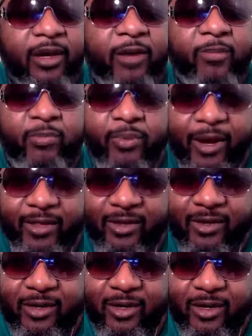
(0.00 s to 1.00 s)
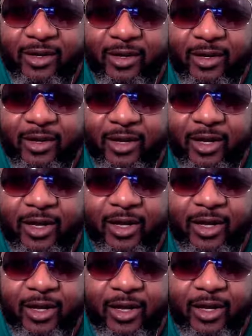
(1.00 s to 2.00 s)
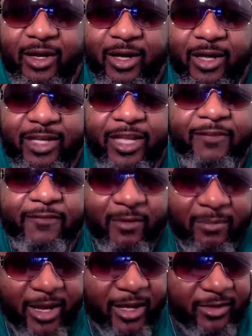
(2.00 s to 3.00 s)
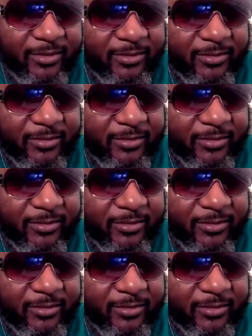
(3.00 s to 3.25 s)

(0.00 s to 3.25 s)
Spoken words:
A brother, an Ephraimite,